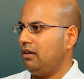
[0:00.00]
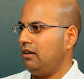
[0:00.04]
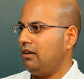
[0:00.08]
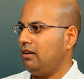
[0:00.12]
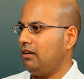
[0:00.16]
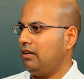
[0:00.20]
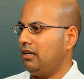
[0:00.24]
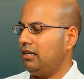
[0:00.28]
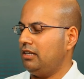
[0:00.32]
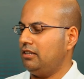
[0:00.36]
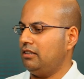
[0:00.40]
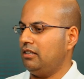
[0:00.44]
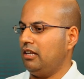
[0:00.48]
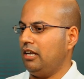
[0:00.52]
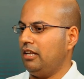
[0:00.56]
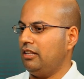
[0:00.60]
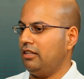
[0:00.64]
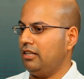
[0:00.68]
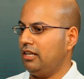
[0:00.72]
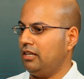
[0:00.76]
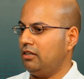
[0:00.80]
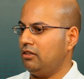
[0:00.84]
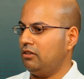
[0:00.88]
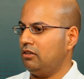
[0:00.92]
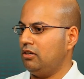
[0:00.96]
and, and
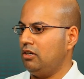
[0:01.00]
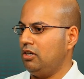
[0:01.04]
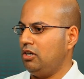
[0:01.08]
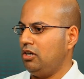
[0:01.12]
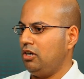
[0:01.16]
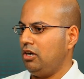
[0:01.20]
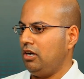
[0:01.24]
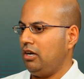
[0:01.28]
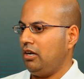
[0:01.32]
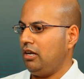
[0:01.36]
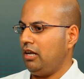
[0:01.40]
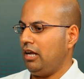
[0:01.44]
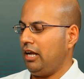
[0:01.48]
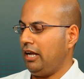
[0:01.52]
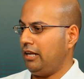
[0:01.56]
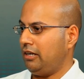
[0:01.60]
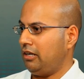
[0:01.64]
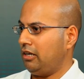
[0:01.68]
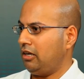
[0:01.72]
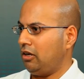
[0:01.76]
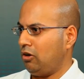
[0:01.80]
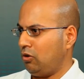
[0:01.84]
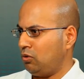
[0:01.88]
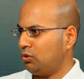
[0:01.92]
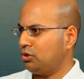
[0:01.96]
then and
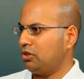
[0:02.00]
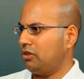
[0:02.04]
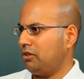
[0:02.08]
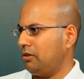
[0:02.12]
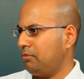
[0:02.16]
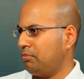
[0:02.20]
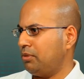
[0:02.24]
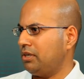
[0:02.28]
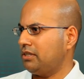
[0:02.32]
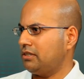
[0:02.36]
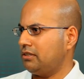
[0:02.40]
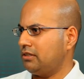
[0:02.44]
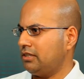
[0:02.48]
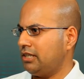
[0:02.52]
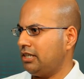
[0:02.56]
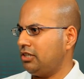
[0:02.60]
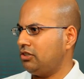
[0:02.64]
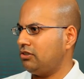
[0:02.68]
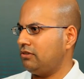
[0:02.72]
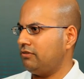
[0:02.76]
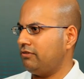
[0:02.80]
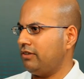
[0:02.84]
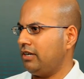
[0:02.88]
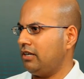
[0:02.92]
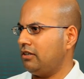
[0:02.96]
also the
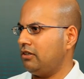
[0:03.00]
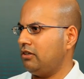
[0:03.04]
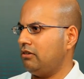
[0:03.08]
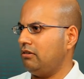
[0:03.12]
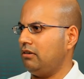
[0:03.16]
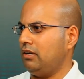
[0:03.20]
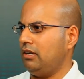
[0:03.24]
presentation value,